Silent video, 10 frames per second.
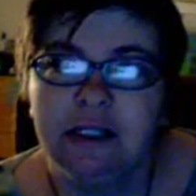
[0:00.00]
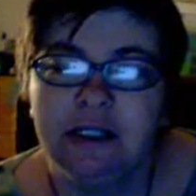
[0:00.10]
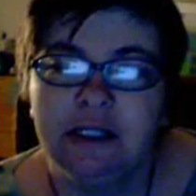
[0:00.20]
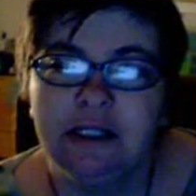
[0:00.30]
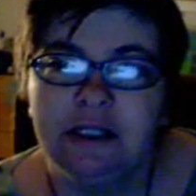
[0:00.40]

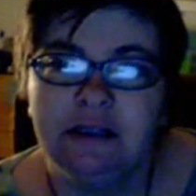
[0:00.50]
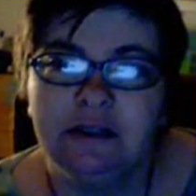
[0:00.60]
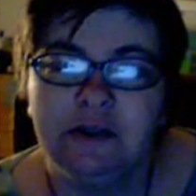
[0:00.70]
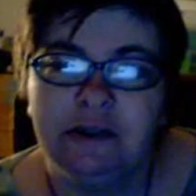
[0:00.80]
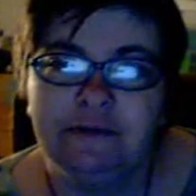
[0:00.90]
and
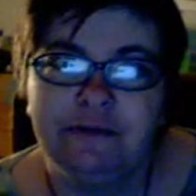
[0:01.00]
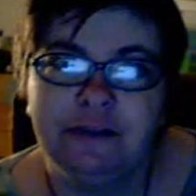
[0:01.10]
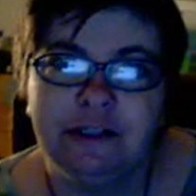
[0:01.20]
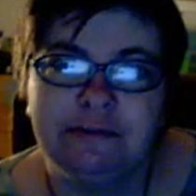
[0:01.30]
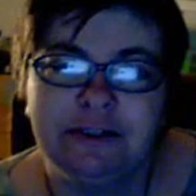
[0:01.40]
only for
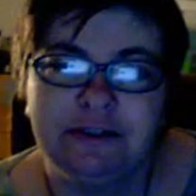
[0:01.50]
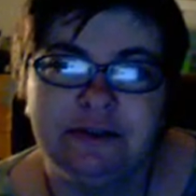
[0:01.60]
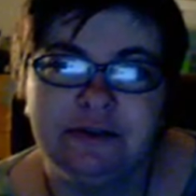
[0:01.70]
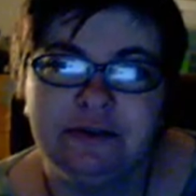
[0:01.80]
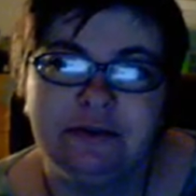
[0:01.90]
them
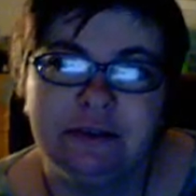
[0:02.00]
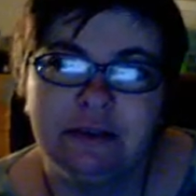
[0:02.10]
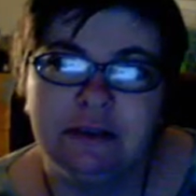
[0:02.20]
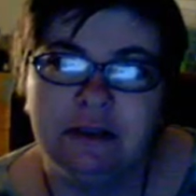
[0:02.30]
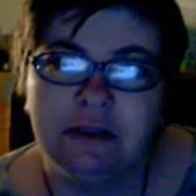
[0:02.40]
to
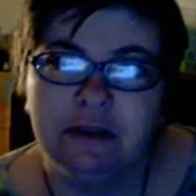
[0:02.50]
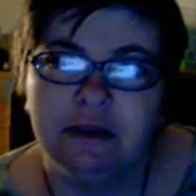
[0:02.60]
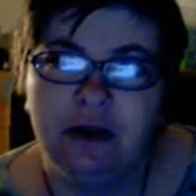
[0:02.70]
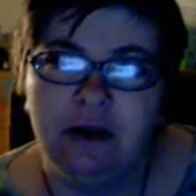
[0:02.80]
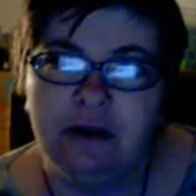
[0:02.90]

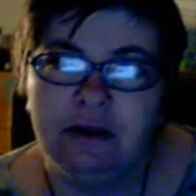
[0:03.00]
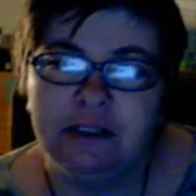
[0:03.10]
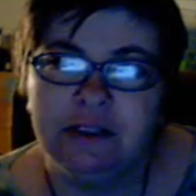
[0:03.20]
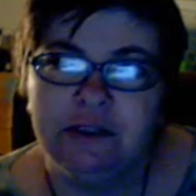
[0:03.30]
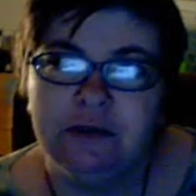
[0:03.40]
call
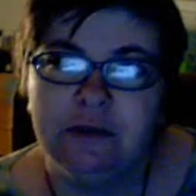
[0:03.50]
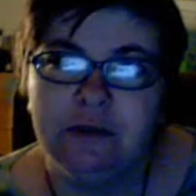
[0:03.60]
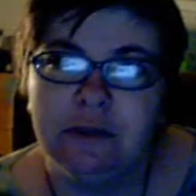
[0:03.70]
you,